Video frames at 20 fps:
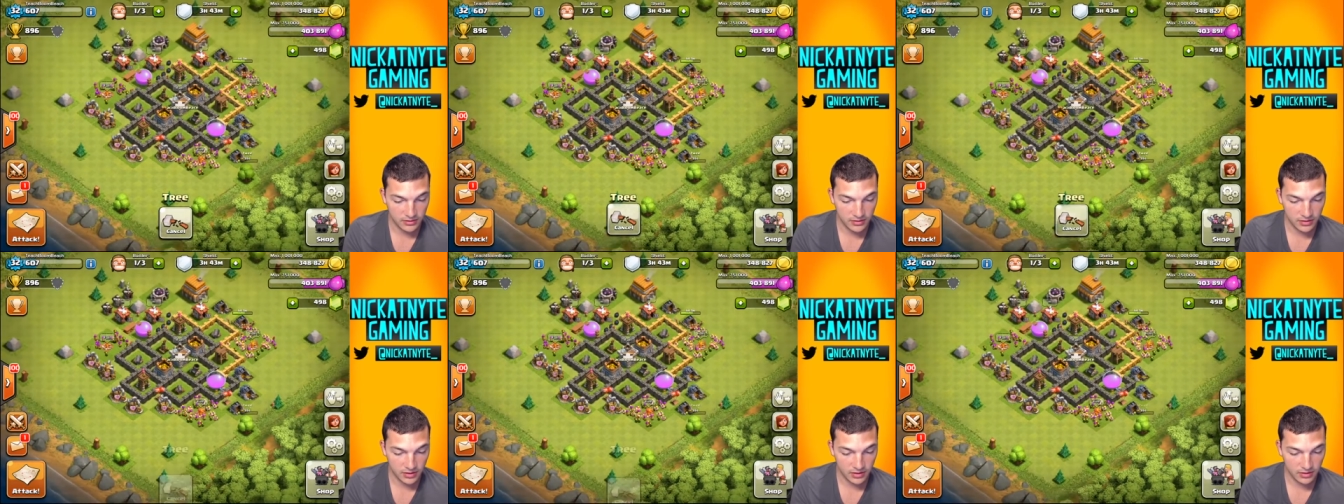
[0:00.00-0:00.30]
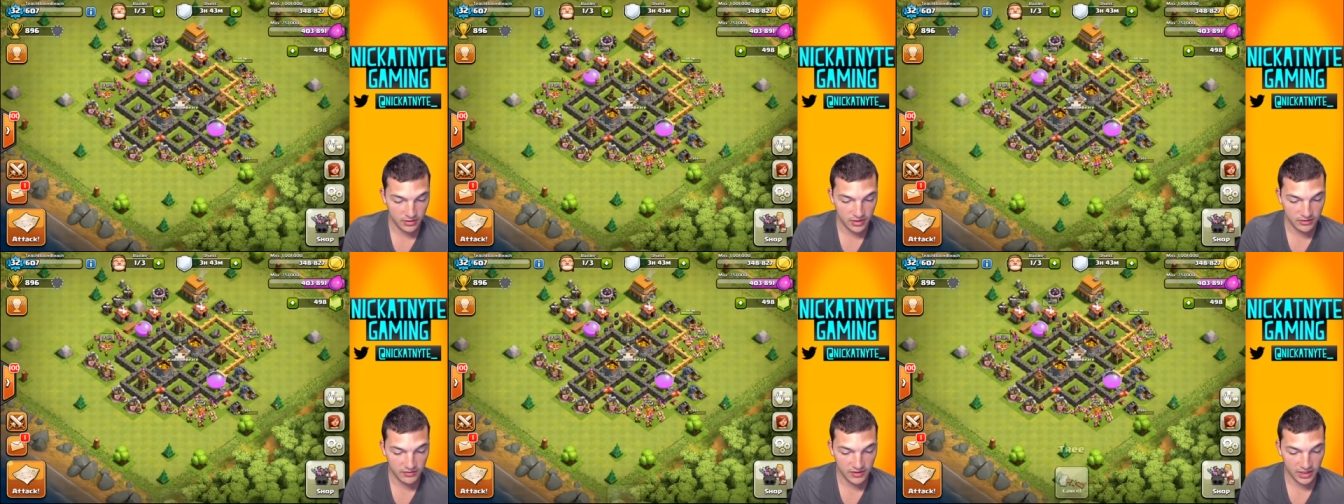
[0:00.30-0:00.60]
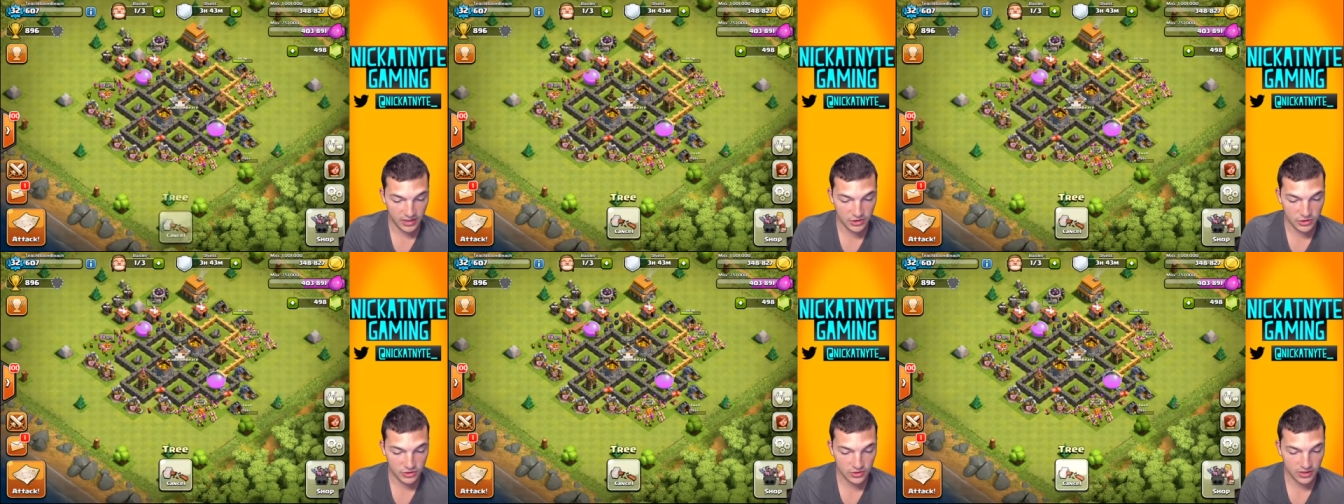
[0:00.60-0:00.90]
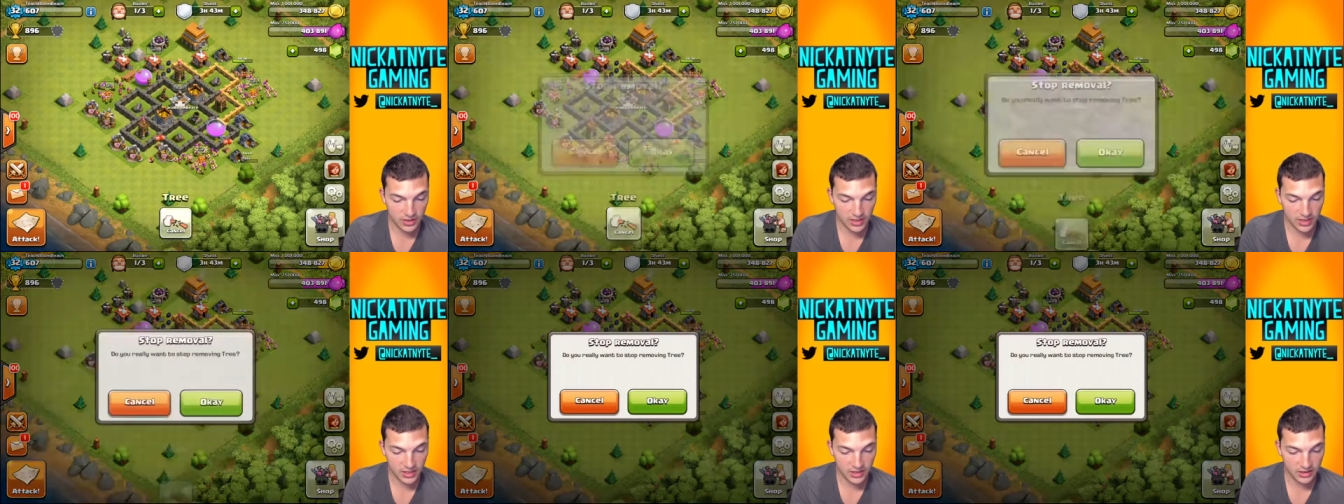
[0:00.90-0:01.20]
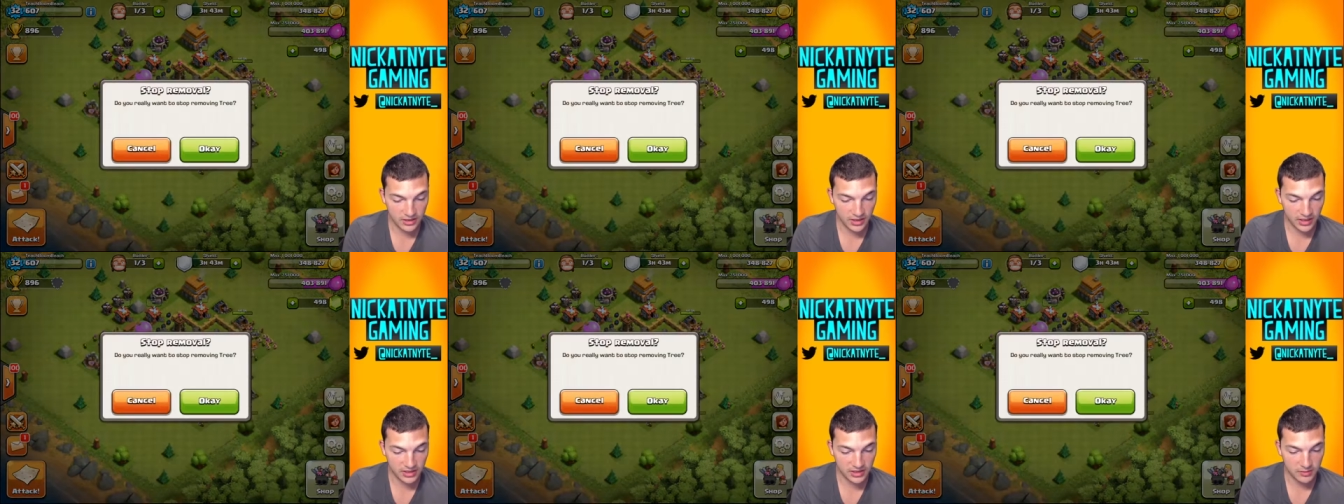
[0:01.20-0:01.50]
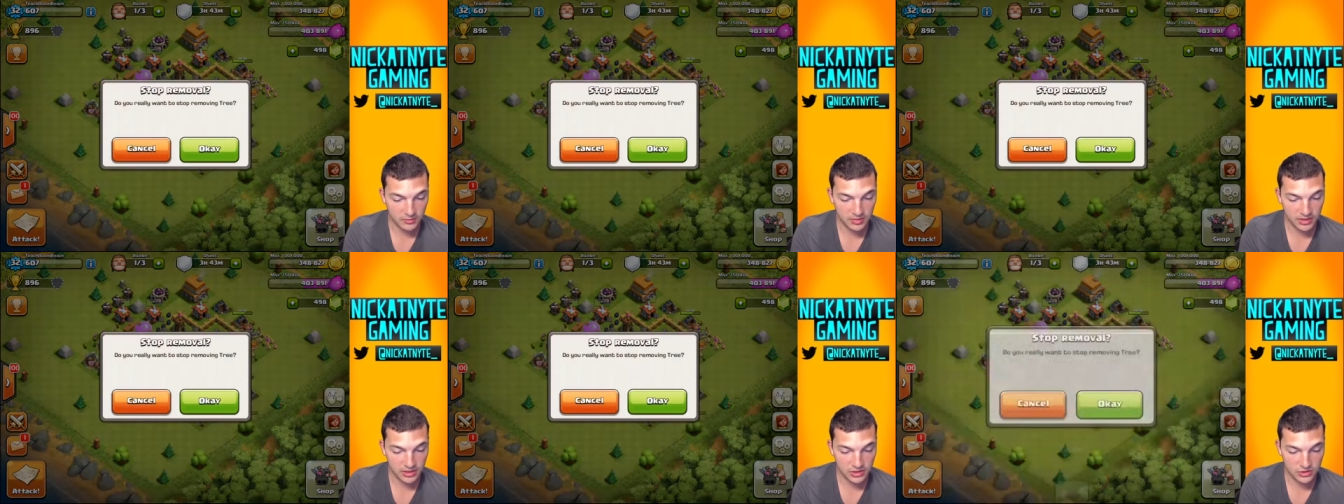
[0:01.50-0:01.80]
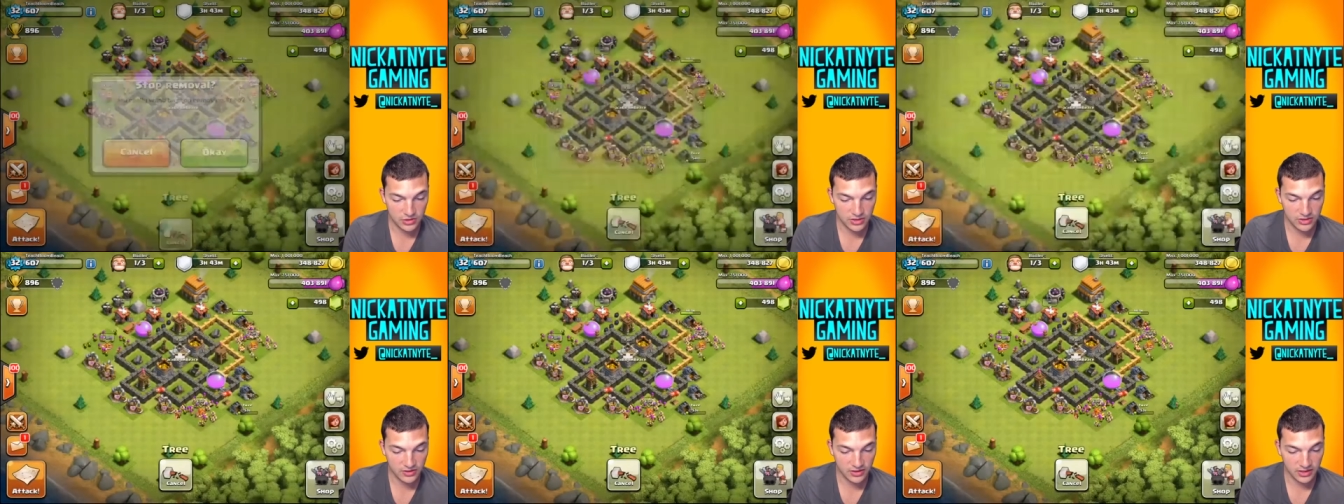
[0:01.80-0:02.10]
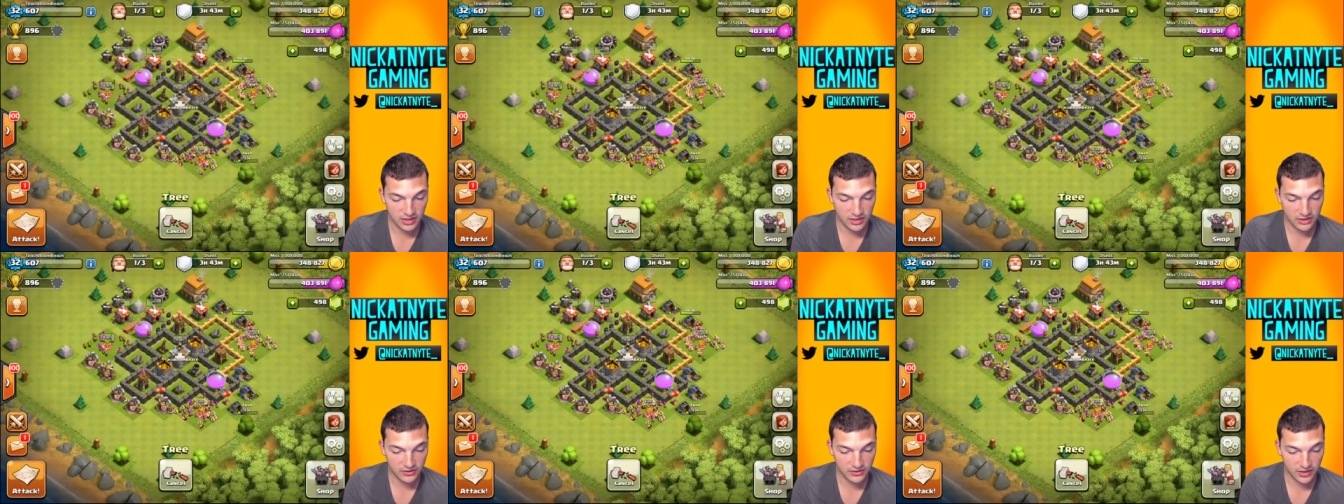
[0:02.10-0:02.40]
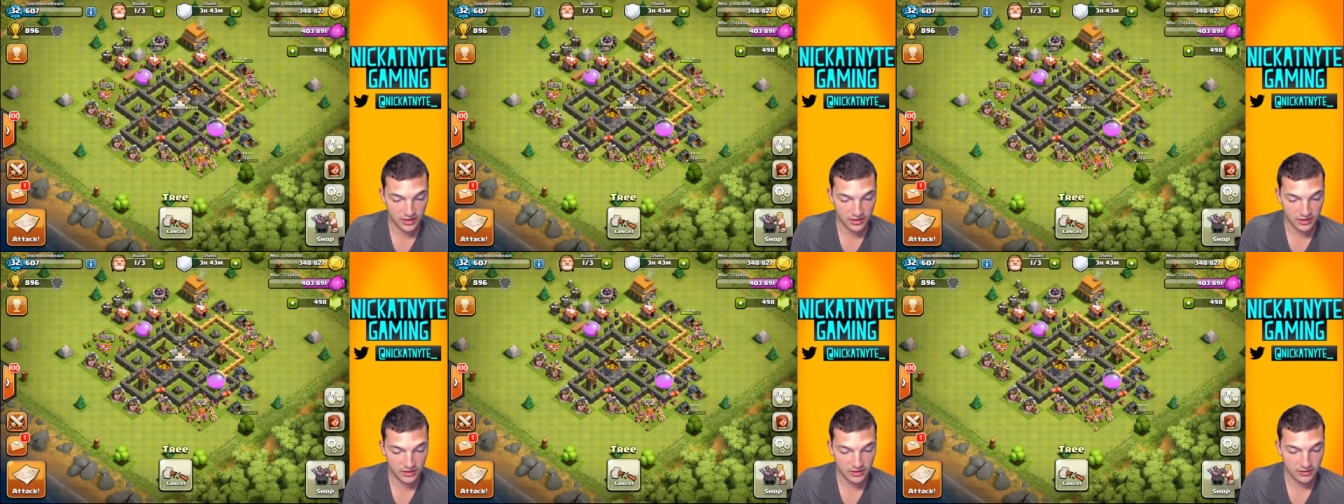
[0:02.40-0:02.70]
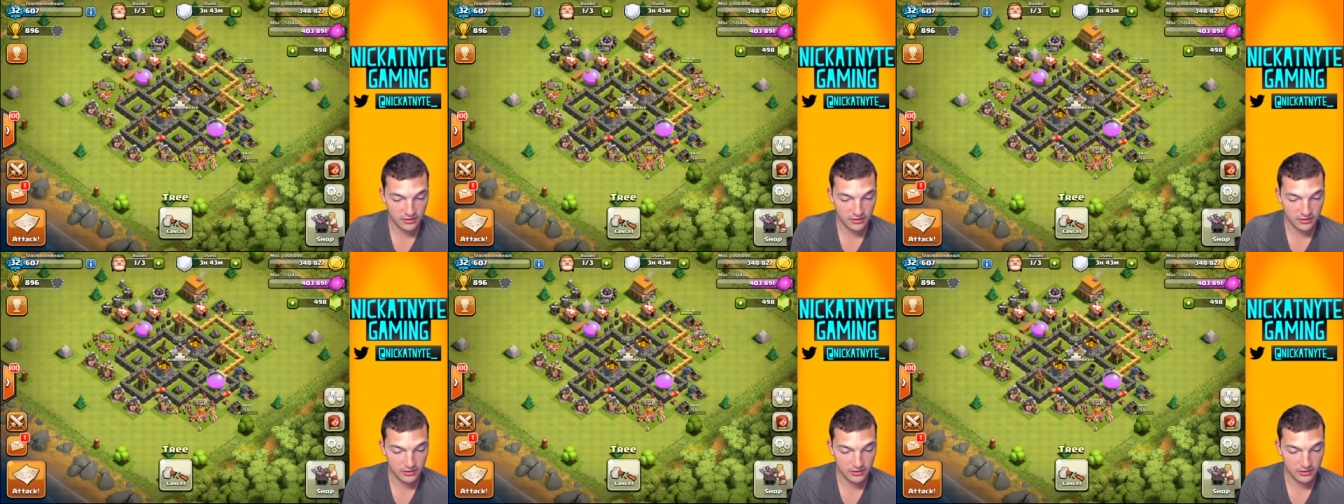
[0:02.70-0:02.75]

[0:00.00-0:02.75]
I'll leave that tree. I kind of like the big trees on the outside.